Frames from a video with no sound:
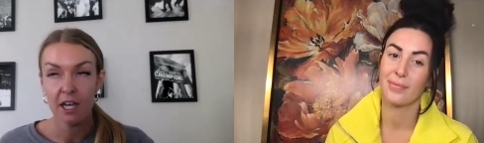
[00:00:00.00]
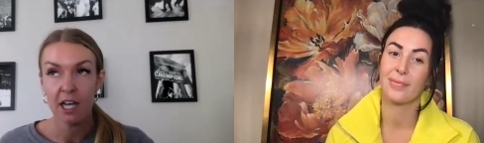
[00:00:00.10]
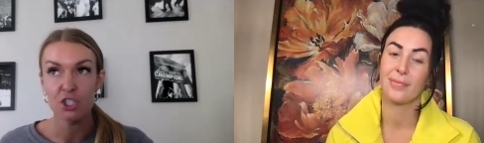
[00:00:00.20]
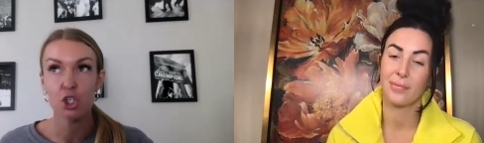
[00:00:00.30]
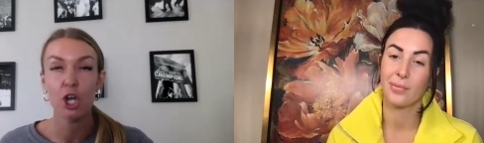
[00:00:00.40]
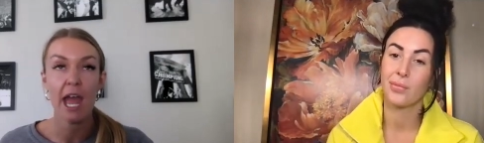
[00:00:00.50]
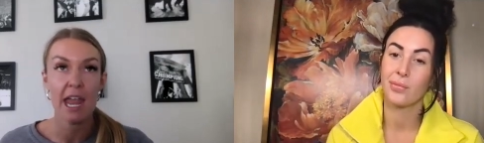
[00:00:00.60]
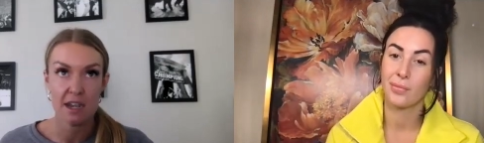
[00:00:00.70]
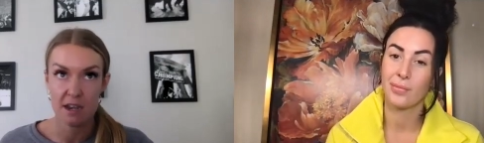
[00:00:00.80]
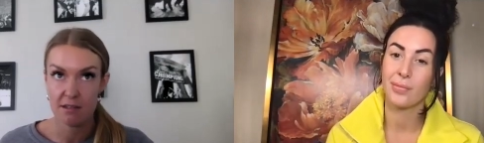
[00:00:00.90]
Speaker 1: a
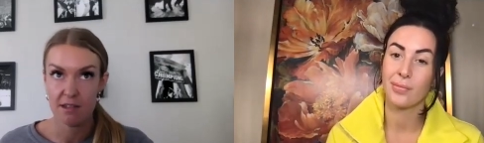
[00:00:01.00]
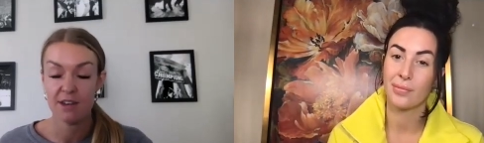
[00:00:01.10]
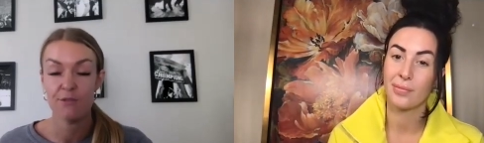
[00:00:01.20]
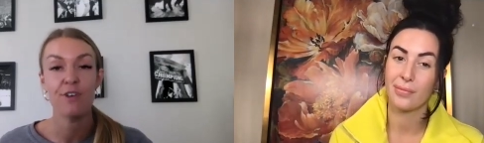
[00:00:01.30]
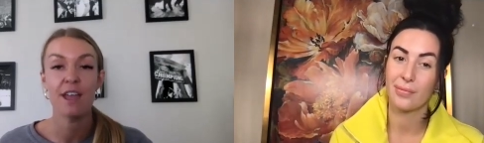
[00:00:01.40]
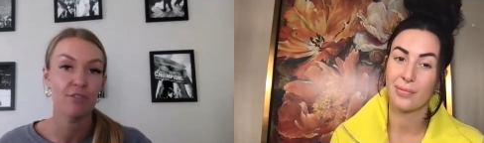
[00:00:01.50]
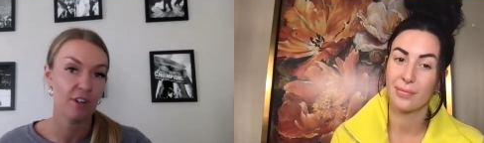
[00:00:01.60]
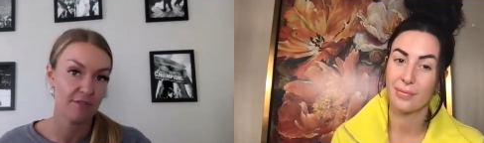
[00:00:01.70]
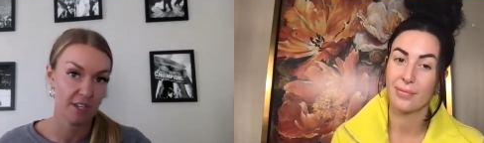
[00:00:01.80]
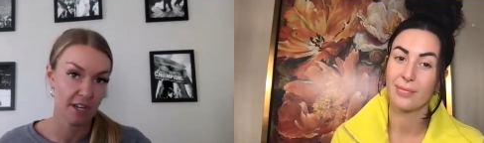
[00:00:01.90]
trend in favor
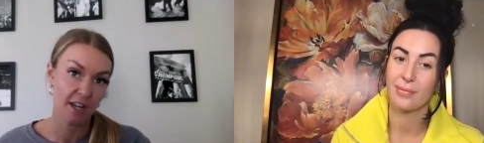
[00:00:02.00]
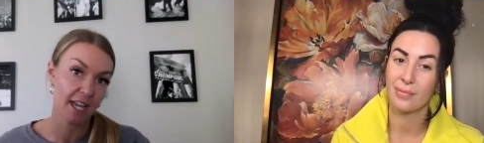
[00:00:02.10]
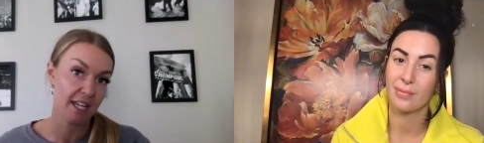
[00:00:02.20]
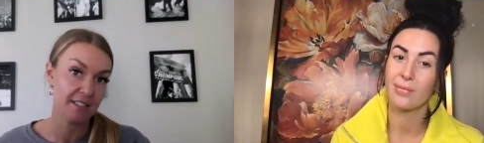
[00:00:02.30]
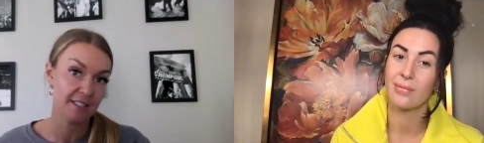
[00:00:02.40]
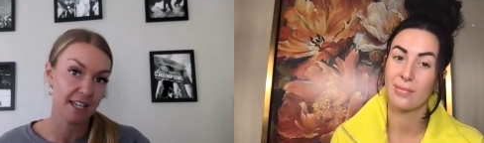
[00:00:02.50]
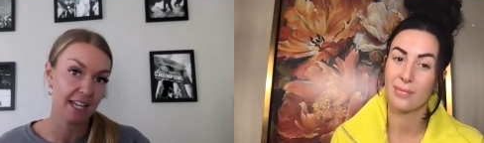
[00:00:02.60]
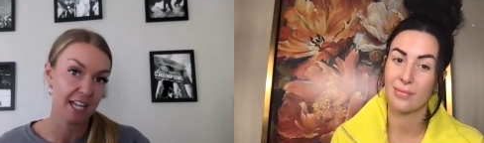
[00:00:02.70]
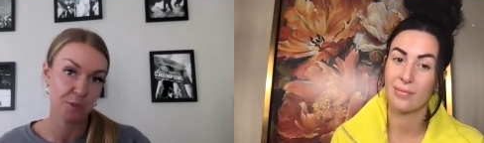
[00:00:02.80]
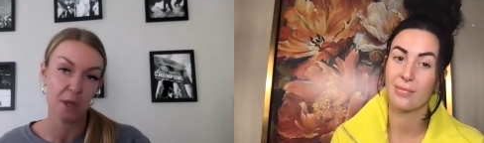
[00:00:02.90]
of the Nuggets. I
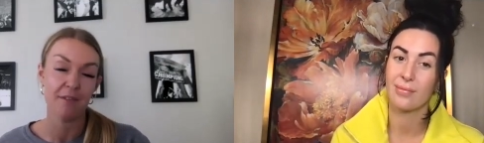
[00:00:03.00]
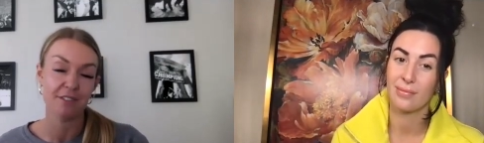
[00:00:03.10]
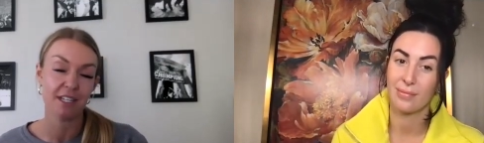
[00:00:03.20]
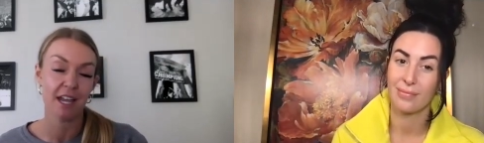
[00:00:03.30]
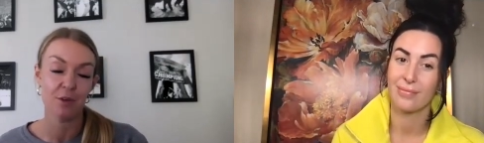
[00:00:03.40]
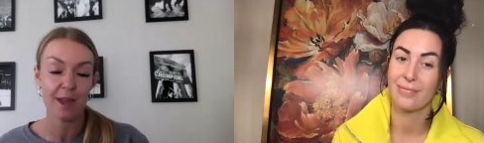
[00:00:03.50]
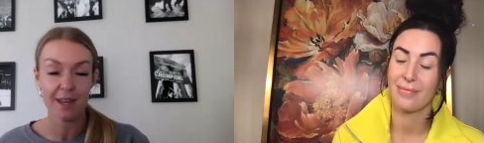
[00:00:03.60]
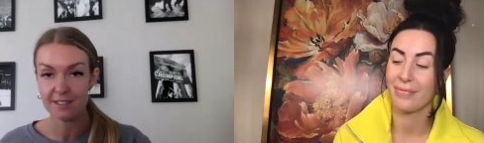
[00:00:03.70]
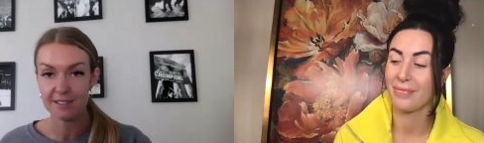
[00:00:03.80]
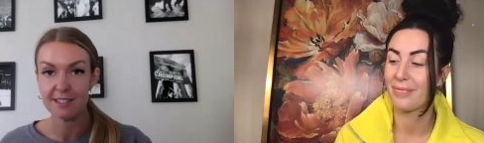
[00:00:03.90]
guess we'll have to kind of
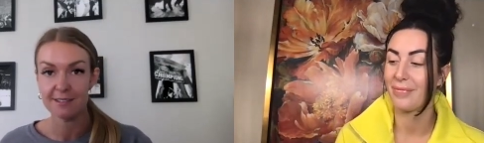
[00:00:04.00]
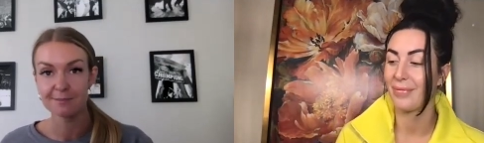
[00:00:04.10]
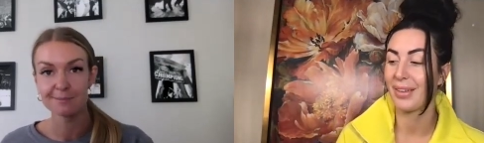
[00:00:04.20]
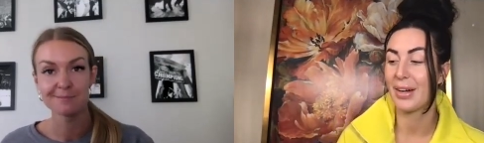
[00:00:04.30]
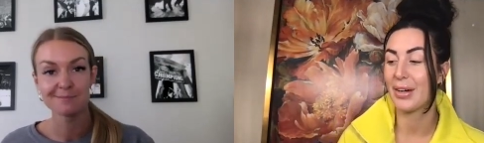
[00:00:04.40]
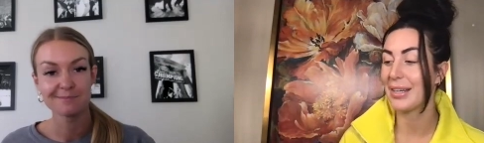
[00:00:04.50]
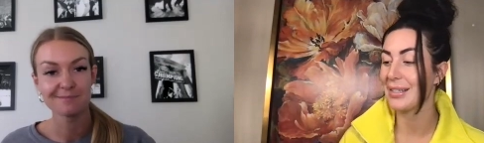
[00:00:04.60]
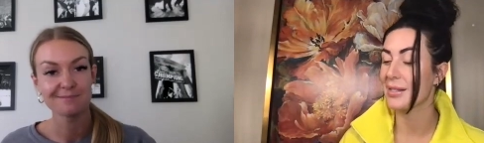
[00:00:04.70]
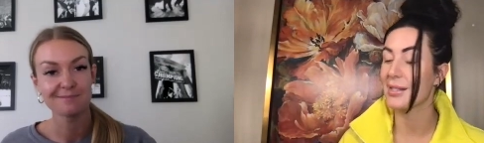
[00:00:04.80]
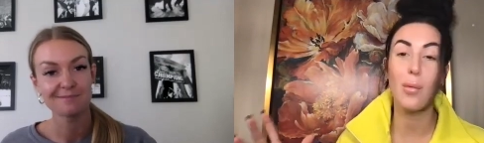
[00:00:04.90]
wait and see.
Speaker 2: All
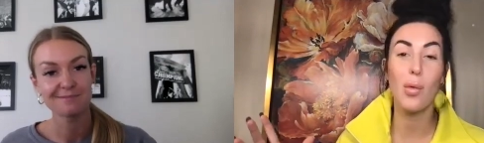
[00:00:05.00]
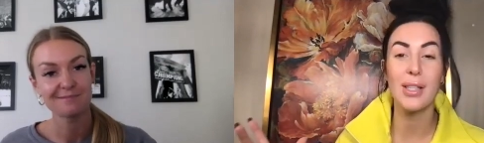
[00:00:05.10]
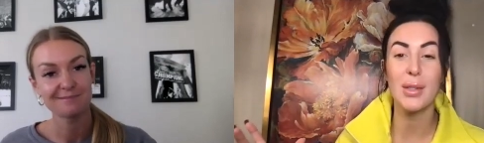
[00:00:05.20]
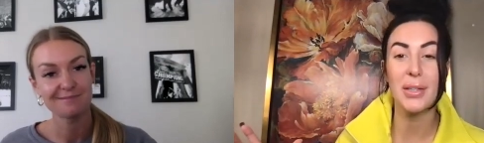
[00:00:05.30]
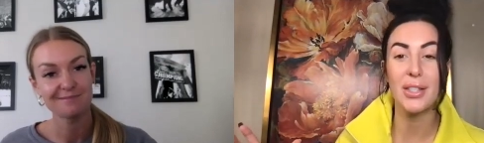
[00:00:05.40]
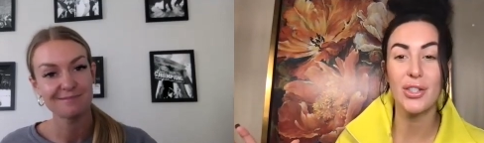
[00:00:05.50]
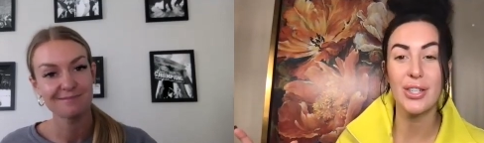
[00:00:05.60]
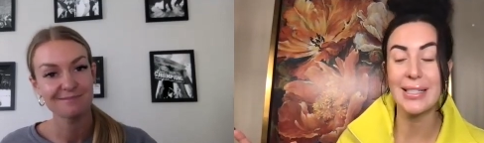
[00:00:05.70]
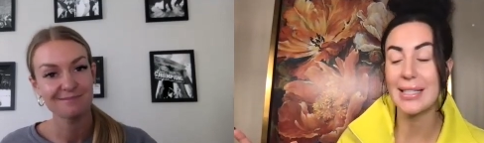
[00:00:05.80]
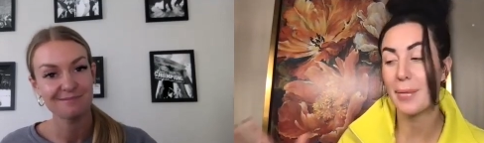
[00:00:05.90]
right. Someone's win
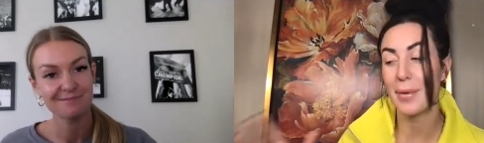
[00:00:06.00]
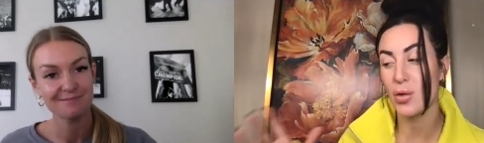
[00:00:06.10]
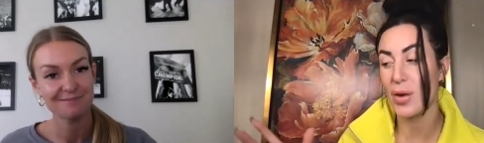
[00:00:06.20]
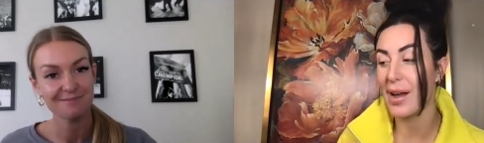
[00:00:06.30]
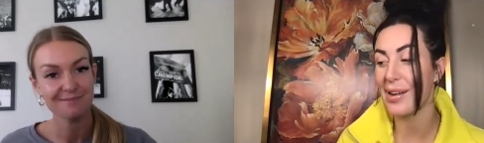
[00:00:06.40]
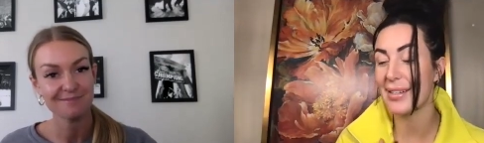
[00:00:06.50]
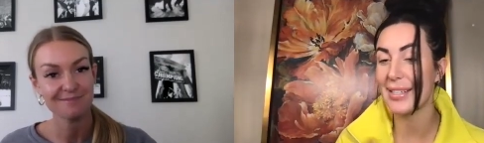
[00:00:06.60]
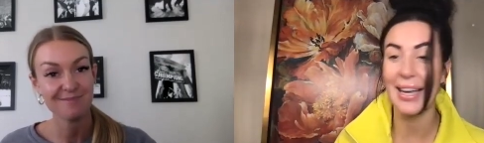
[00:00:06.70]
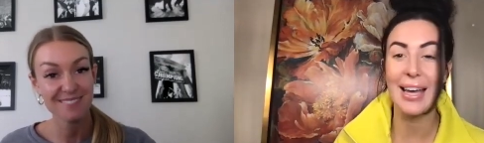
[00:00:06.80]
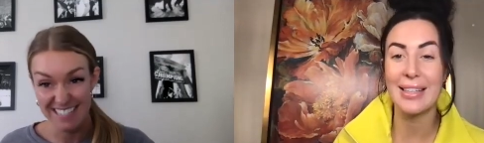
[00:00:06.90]
streak is coming to an
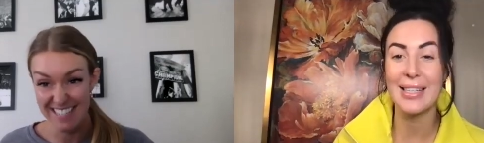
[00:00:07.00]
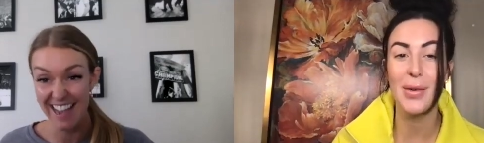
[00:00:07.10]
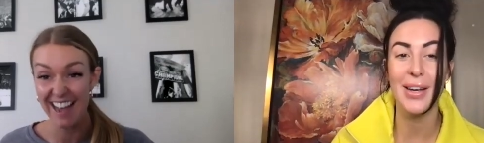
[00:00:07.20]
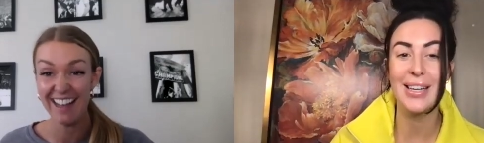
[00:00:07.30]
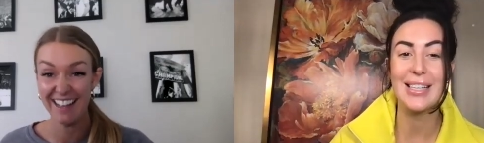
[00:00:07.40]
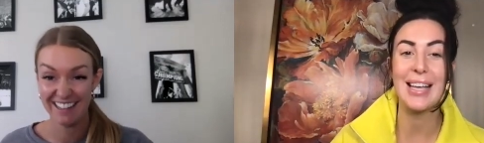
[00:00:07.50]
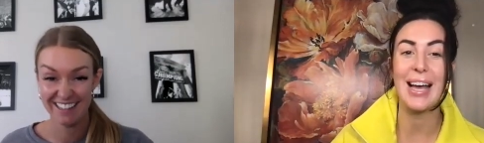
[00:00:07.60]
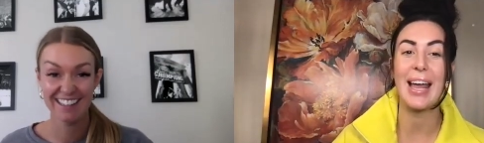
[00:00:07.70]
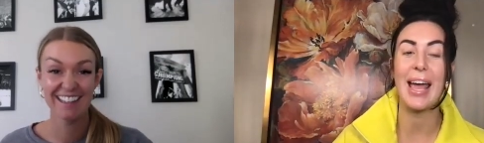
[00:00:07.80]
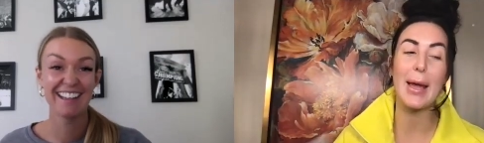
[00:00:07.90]
end. Again, this yeah.
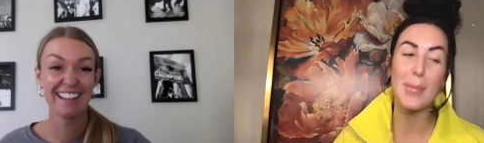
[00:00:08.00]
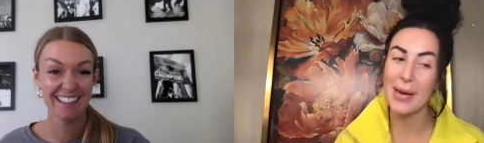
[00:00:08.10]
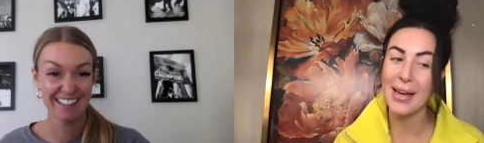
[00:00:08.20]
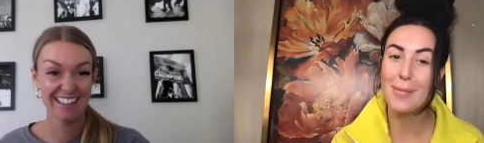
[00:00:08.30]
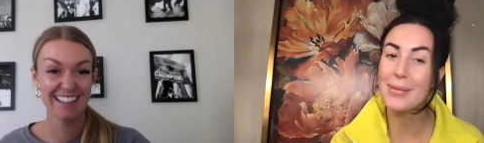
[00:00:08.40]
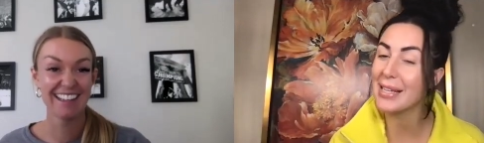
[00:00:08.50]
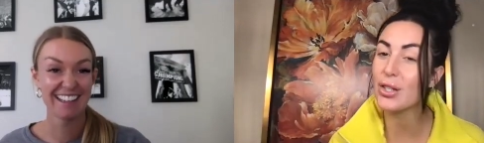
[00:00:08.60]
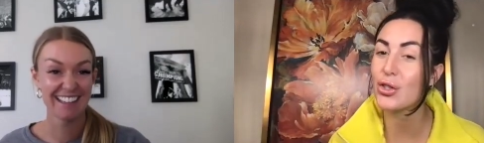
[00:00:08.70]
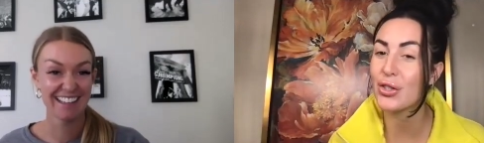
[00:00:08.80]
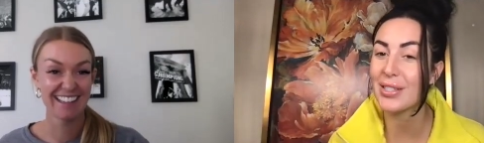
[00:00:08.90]
at 8 p.m.
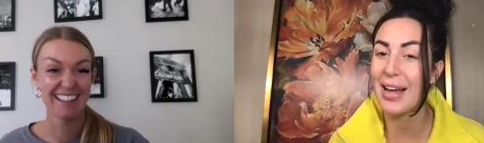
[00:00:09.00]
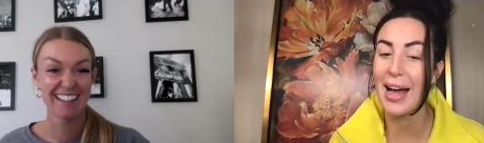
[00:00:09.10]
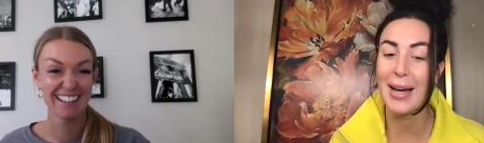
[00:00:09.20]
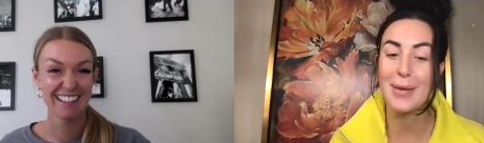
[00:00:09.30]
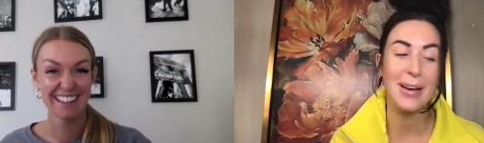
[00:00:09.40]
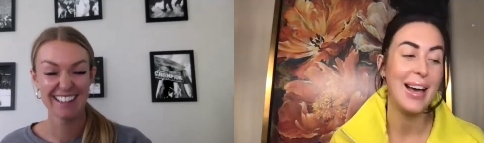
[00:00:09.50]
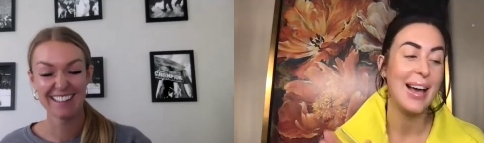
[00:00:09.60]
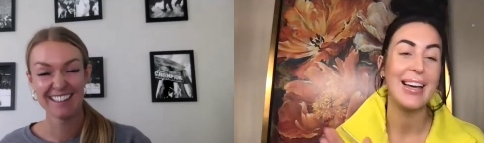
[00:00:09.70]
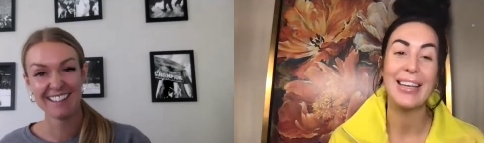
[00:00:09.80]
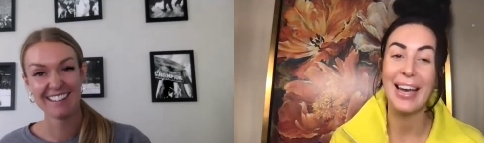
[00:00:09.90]
Central Time.
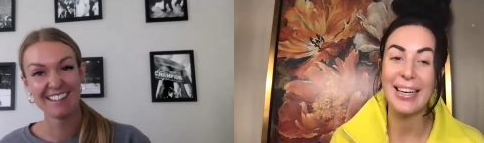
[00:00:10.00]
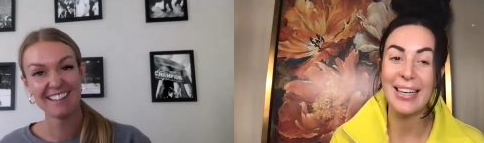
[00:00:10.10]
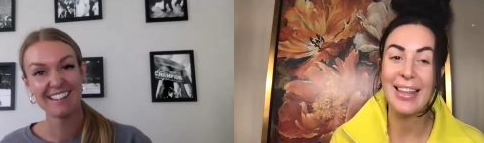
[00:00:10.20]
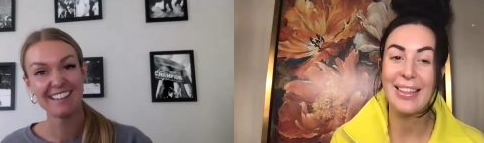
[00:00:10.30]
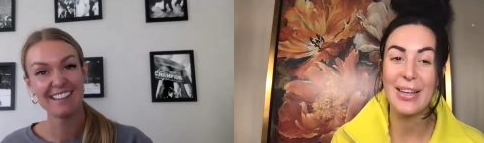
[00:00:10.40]
Katy,